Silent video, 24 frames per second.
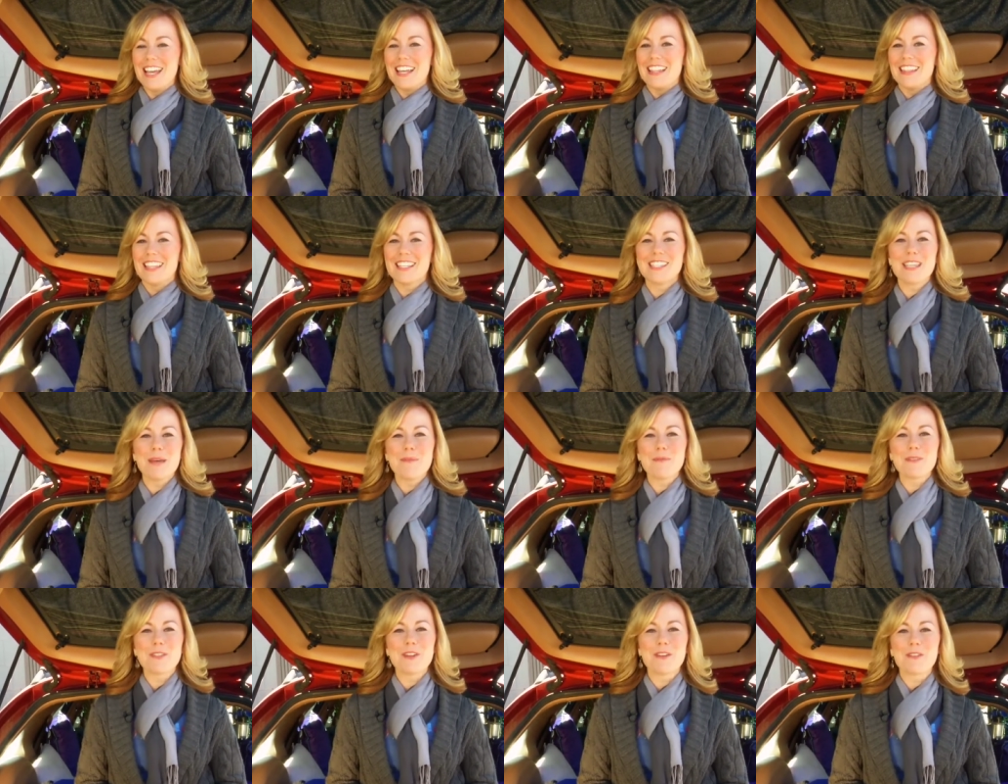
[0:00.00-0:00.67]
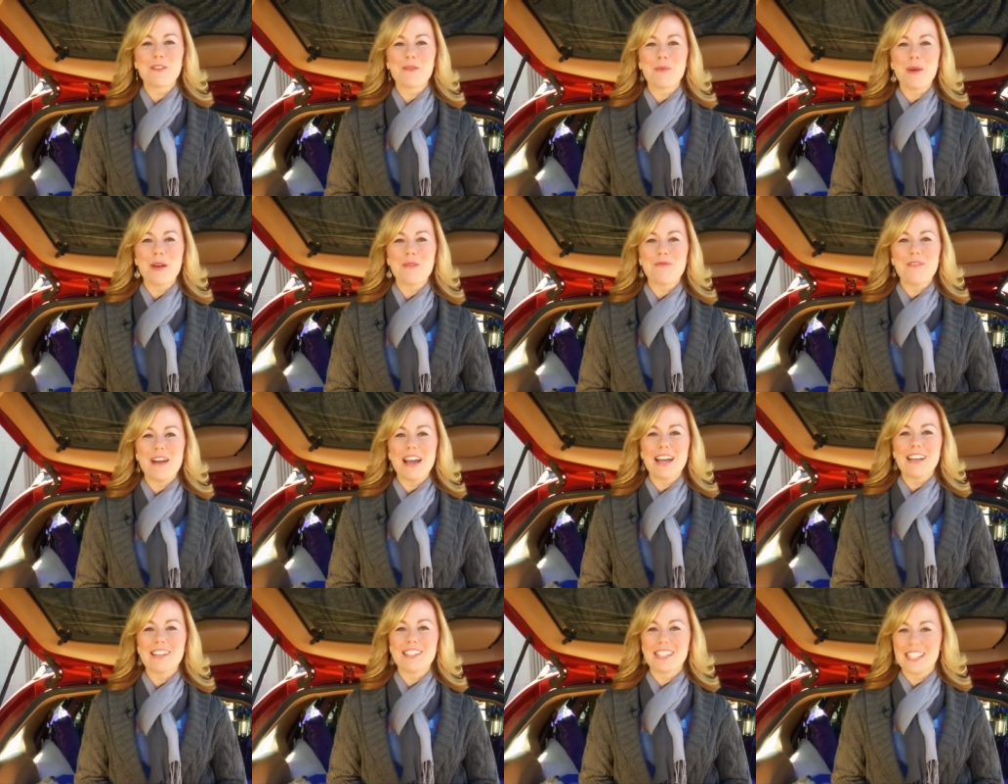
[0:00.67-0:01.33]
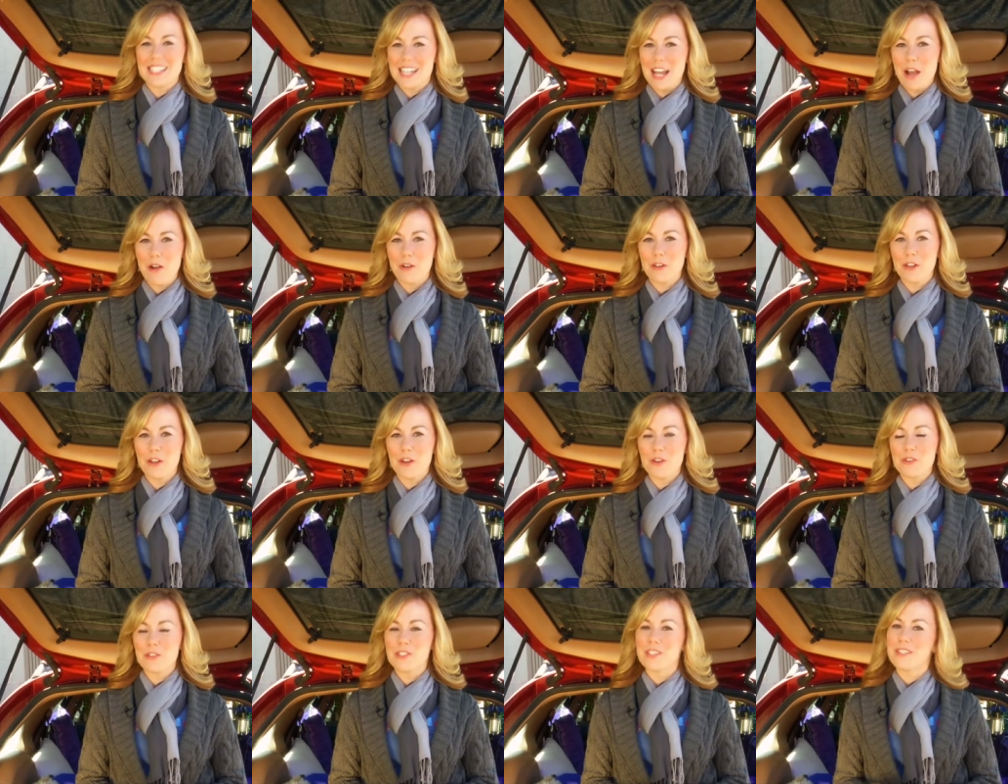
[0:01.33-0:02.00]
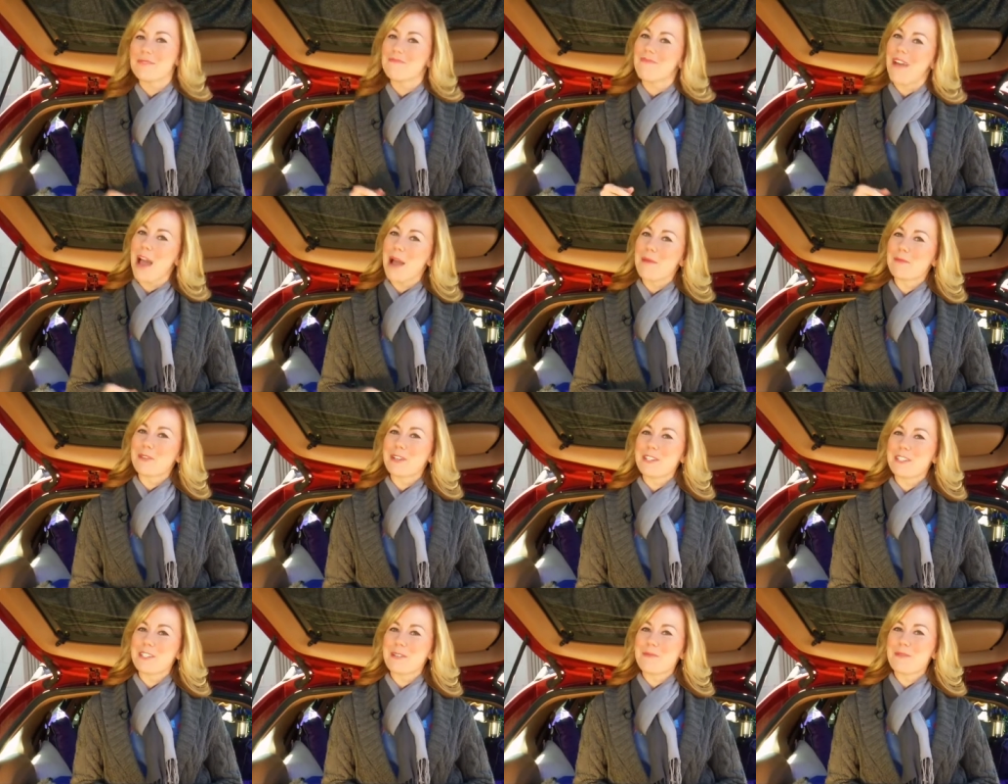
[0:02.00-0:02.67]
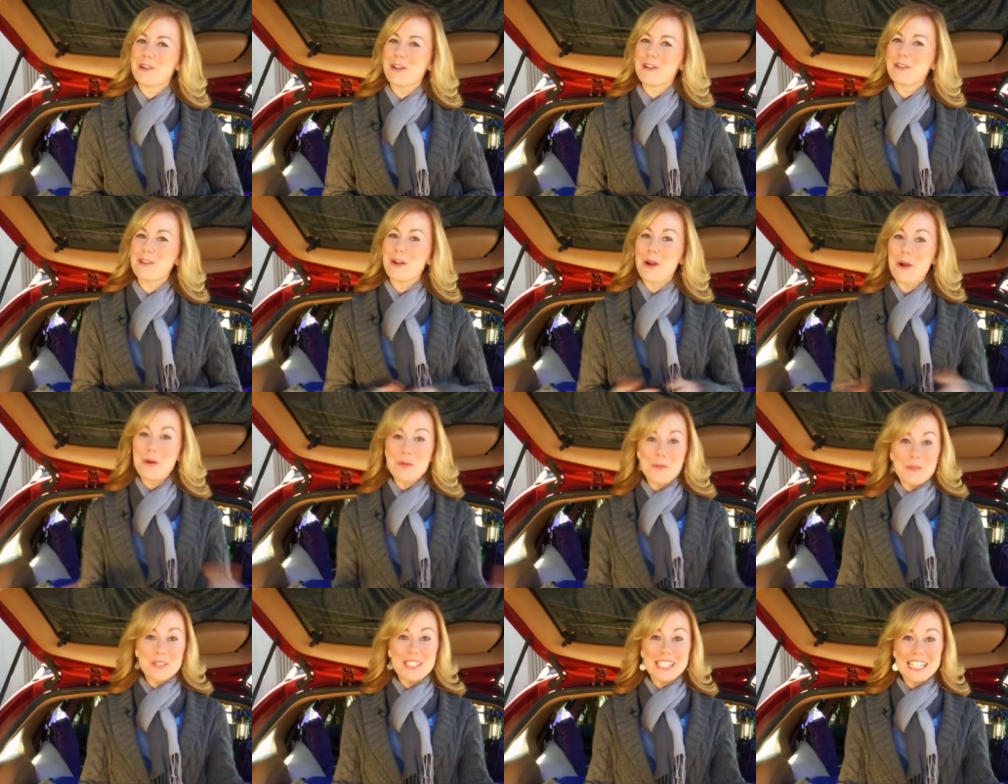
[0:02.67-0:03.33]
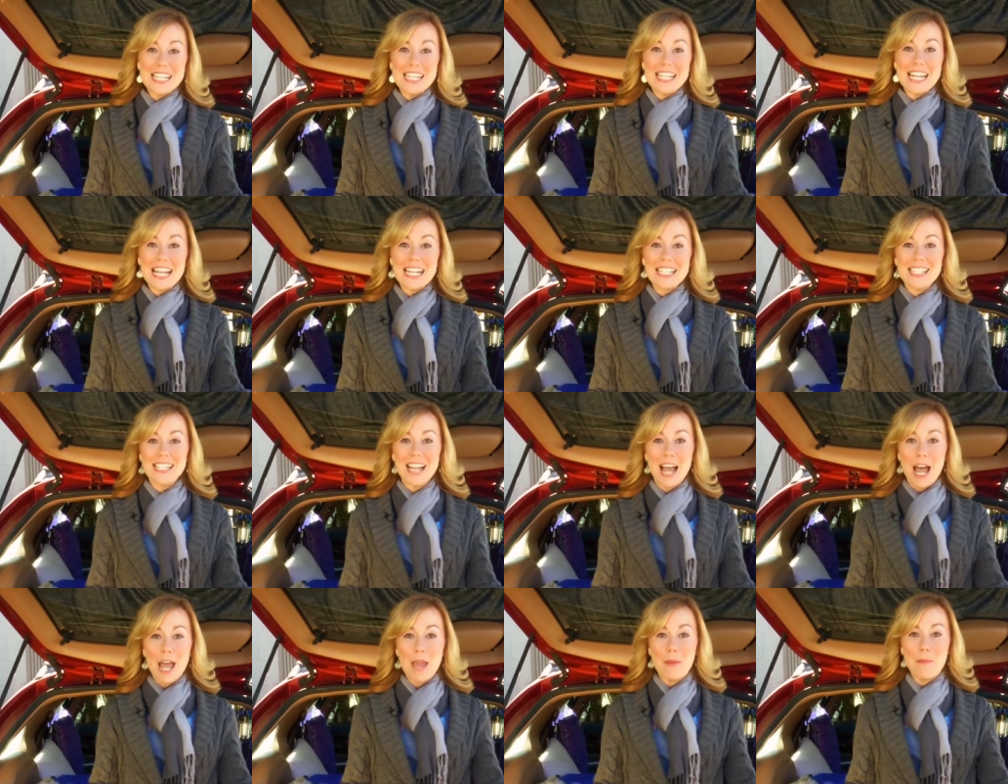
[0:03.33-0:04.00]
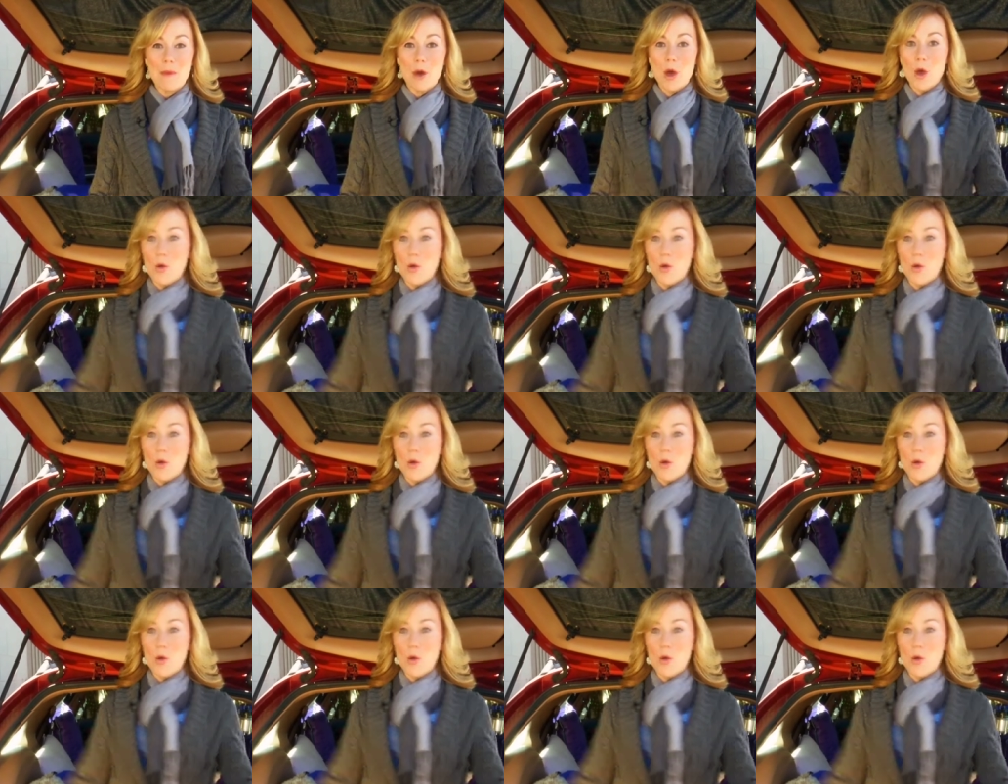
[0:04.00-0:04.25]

This episode of The Web Files is now closed. I'm Kristyn Burtt. We'll see you next time.